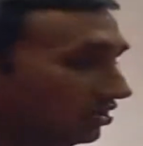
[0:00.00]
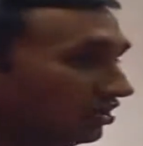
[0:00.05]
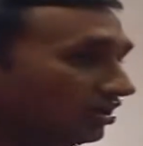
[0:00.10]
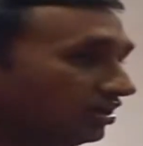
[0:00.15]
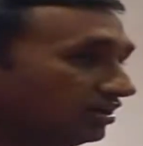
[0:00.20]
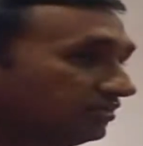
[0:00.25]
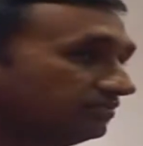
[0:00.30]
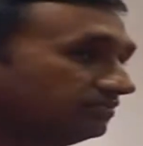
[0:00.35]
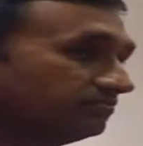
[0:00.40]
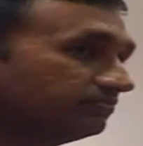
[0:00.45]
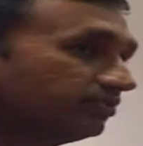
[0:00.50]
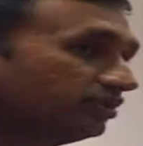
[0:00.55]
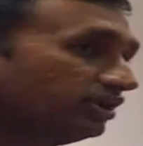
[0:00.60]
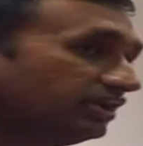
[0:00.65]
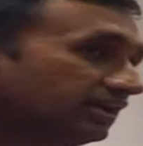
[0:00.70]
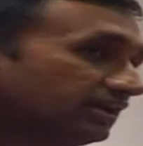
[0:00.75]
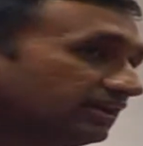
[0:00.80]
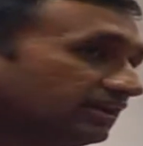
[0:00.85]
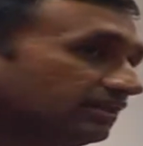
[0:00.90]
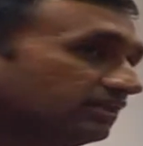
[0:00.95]

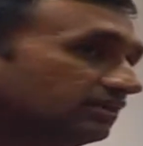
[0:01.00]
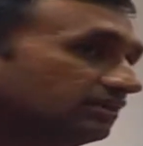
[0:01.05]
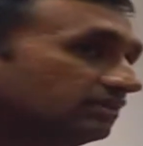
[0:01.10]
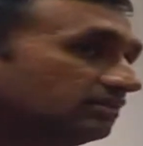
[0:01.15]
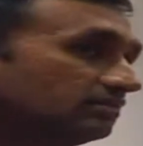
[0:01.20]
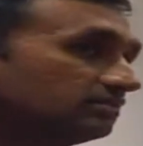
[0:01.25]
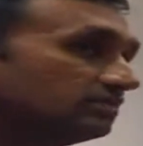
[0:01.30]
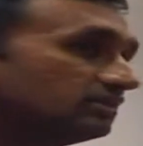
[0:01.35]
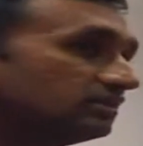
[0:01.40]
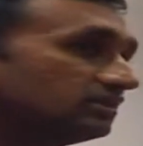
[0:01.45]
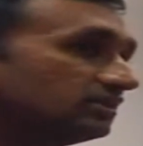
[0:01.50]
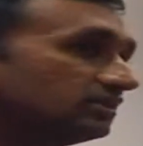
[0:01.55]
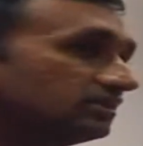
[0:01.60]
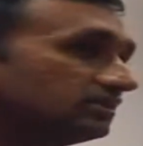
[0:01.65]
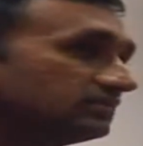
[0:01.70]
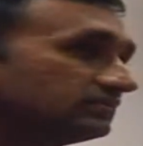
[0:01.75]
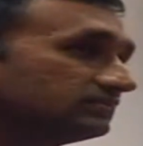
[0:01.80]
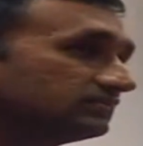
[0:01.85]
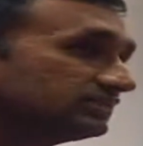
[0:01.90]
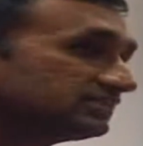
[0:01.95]

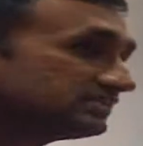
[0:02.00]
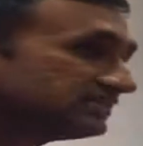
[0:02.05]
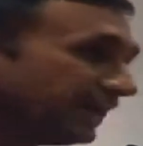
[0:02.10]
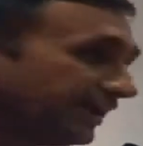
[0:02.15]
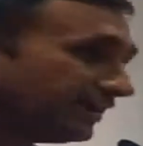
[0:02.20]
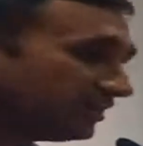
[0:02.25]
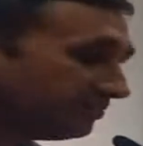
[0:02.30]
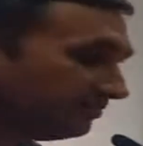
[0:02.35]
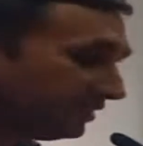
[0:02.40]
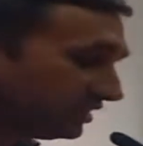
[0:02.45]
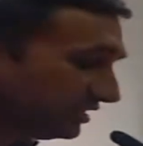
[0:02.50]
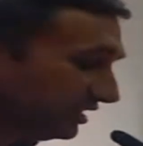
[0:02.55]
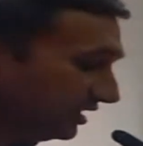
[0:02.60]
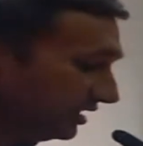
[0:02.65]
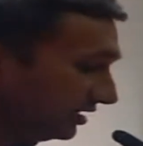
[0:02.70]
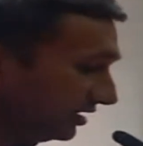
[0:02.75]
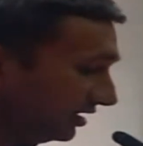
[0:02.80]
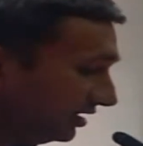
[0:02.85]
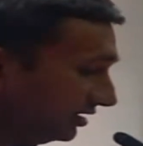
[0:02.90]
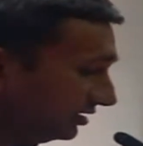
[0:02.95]
the state
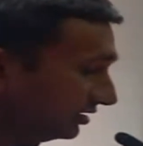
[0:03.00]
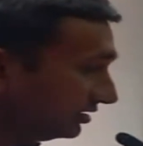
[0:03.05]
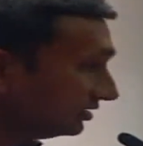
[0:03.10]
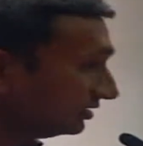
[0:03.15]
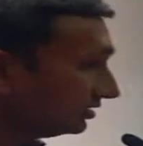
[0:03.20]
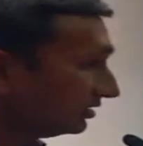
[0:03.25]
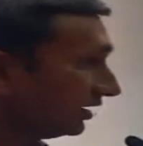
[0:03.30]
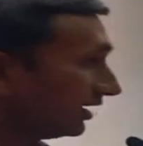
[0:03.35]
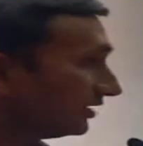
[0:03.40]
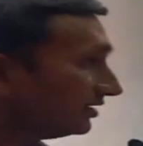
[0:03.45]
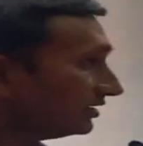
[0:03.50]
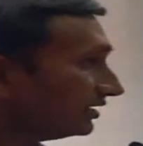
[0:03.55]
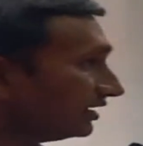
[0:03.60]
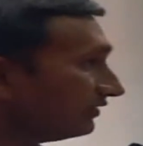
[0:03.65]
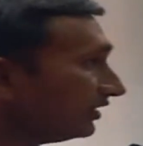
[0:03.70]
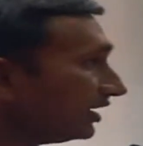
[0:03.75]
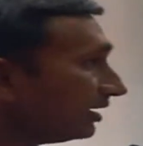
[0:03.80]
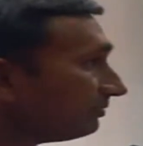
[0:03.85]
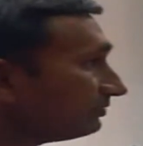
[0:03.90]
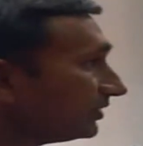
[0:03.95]
machinery and the
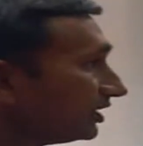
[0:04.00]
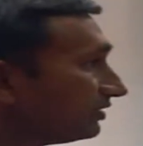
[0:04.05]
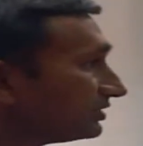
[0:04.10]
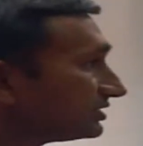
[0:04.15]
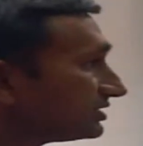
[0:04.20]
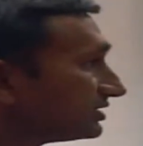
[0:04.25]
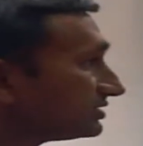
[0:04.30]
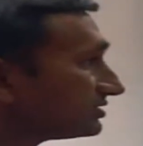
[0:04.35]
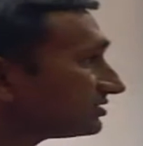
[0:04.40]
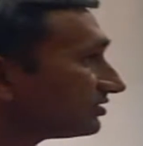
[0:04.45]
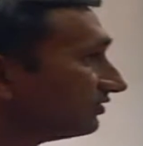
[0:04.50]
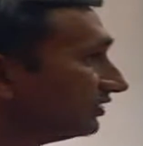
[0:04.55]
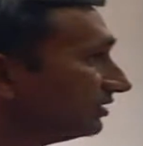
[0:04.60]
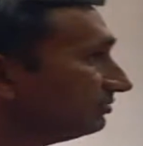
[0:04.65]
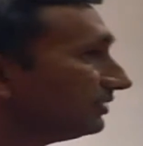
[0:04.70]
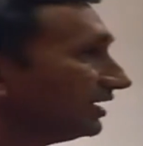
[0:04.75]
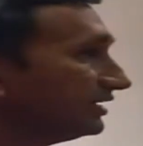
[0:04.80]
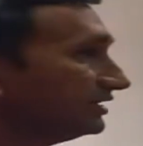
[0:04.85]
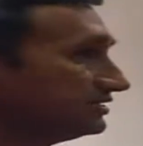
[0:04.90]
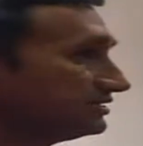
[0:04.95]
development which is
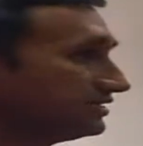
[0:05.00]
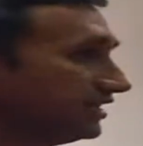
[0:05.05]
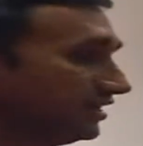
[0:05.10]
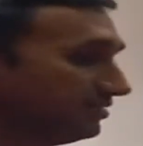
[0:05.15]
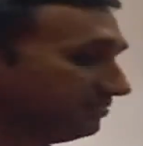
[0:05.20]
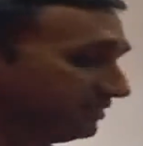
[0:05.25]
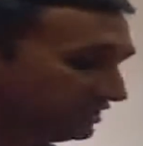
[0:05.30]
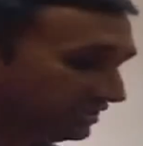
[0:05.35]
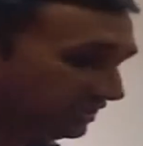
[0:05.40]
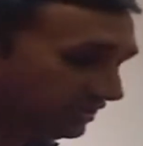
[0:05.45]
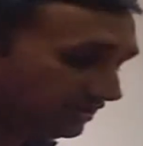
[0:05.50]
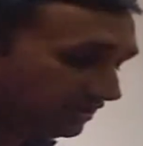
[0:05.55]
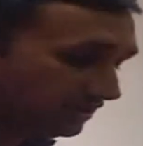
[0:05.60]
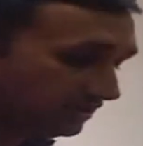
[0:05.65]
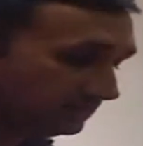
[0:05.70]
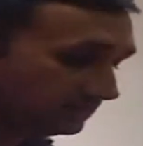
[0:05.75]
by the state machinery.